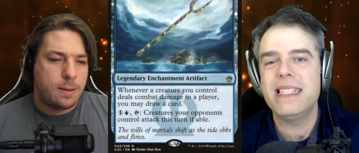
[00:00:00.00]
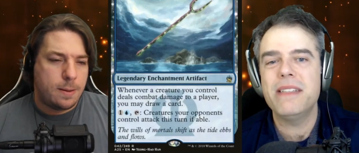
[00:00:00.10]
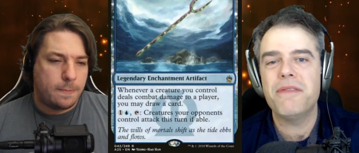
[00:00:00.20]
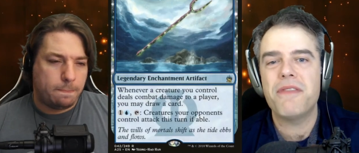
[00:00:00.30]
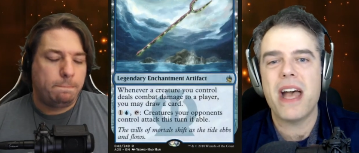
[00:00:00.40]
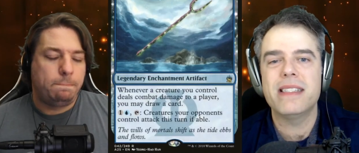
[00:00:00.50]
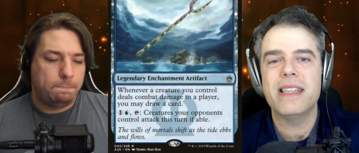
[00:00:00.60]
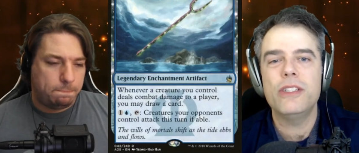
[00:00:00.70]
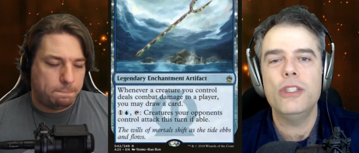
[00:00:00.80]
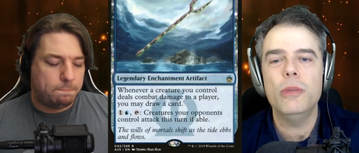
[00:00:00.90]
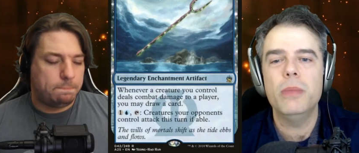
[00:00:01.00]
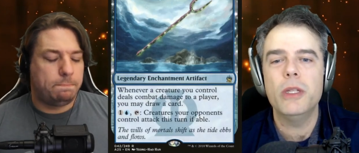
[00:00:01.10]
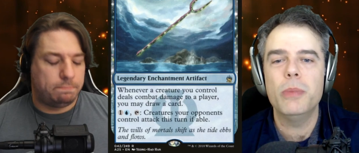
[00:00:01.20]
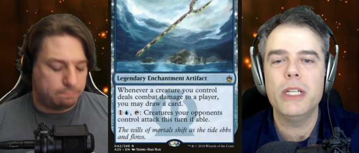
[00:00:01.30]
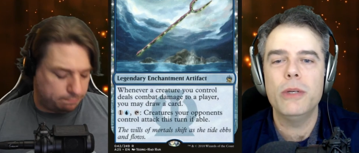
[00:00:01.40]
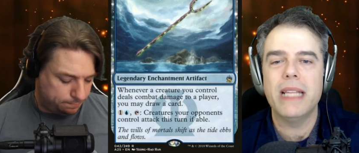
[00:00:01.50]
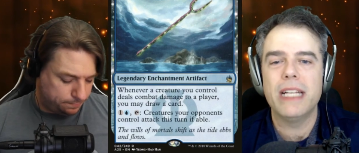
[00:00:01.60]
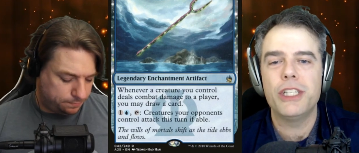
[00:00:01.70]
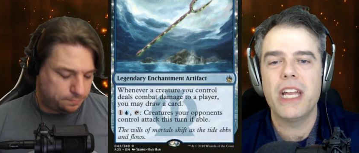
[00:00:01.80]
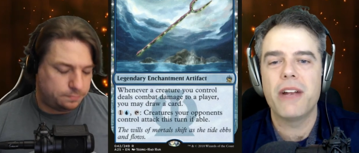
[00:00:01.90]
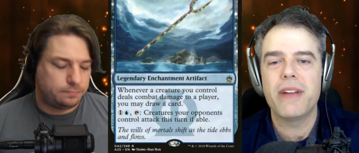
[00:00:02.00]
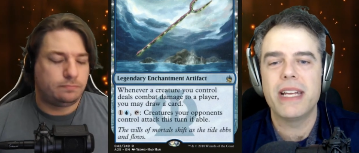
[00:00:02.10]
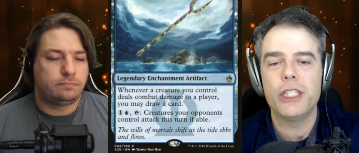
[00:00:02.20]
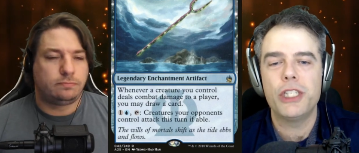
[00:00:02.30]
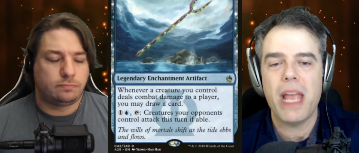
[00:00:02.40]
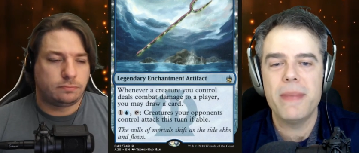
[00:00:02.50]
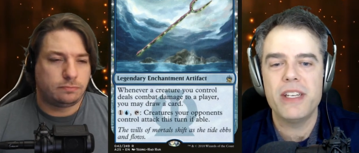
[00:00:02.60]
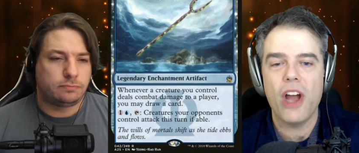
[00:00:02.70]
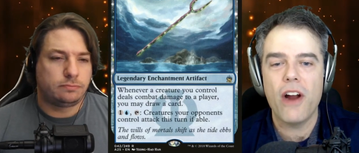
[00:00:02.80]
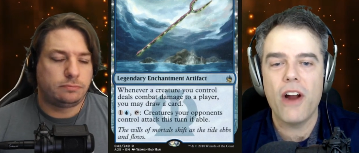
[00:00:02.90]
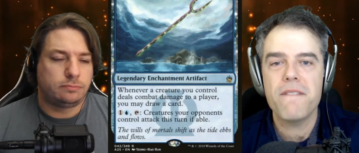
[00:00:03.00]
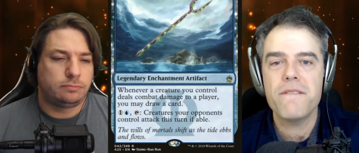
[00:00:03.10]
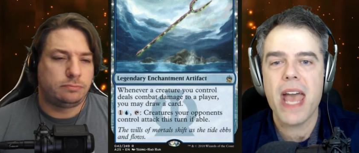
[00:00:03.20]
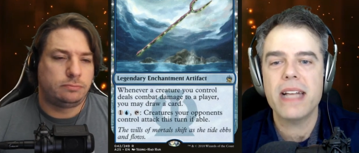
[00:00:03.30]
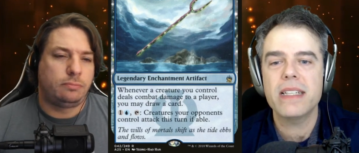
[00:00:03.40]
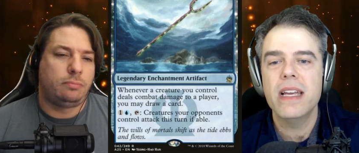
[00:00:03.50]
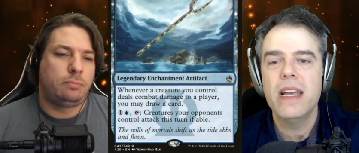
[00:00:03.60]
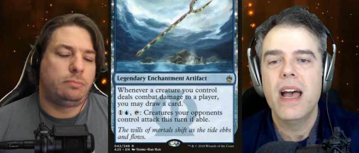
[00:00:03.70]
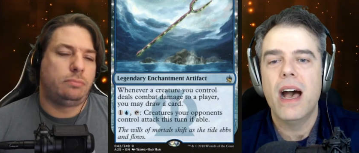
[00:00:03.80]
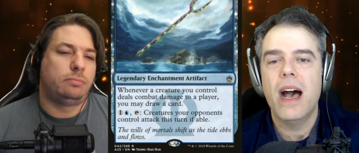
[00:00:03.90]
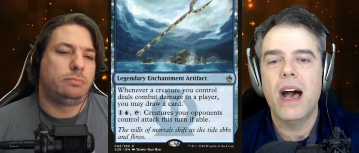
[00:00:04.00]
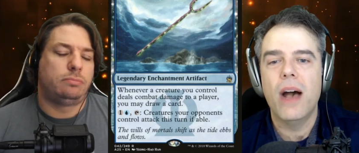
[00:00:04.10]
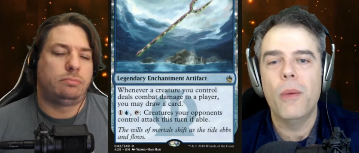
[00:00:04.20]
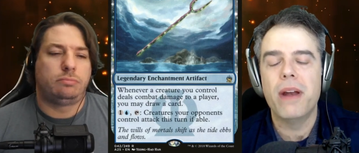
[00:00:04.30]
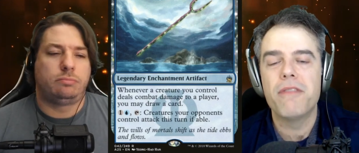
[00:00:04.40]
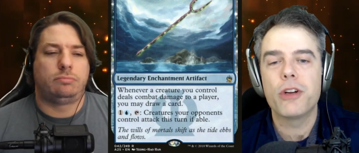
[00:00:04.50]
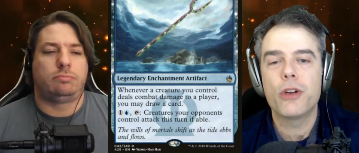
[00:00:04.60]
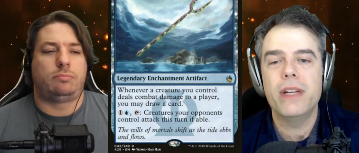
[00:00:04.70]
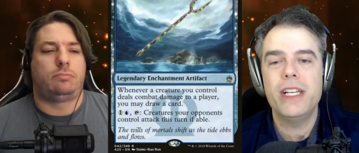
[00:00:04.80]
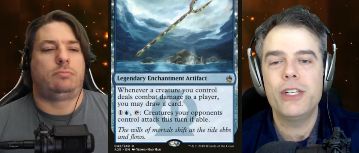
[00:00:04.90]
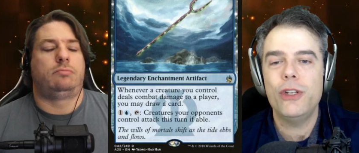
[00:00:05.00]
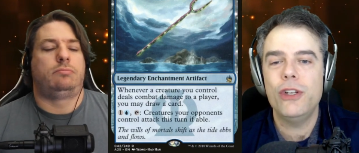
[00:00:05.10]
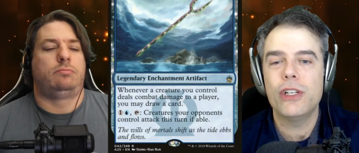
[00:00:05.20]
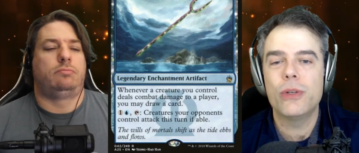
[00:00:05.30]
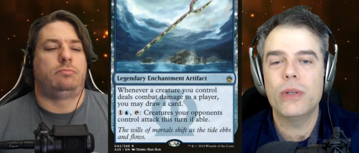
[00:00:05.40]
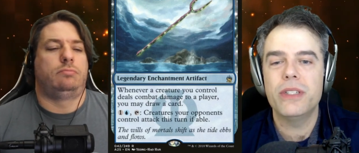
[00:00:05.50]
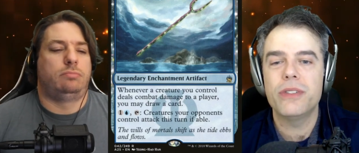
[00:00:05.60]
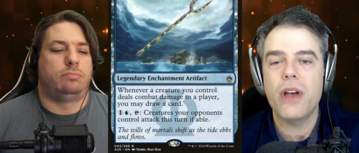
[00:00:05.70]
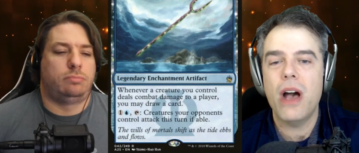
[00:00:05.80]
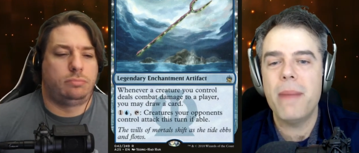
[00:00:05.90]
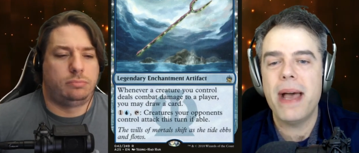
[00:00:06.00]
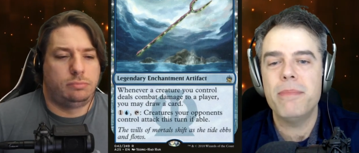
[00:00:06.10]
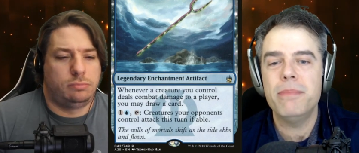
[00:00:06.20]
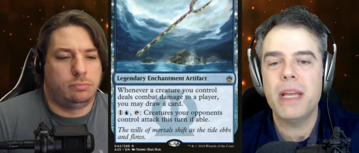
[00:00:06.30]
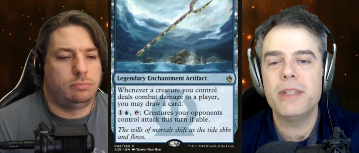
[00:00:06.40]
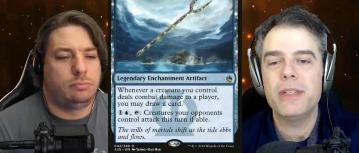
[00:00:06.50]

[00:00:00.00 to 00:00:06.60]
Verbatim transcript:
Speaker 1: of Thassa, two blue blue, legendary enchantment artifact. Uh, whenever a creature you control deals combat damage